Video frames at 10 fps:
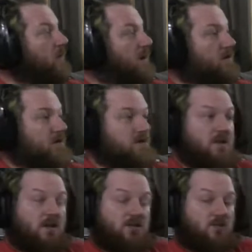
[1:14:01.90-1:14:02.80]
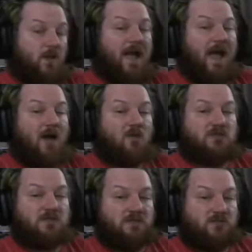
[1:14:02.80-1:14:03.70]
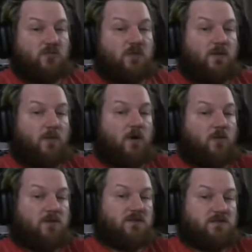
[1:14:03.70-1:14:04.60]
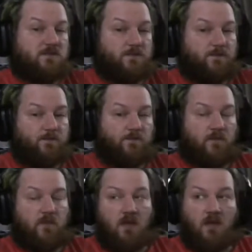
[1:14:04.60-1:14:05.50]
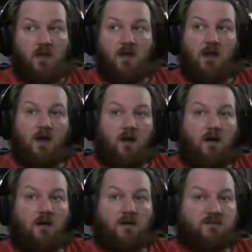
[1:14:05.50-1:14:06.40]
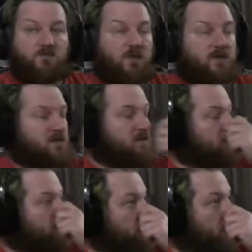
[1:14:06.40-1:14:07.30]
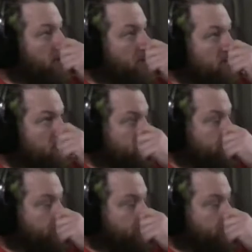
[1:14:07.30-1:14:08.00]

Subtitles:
But anyways, so my house is 3 apartments. It's split into 3 apartments.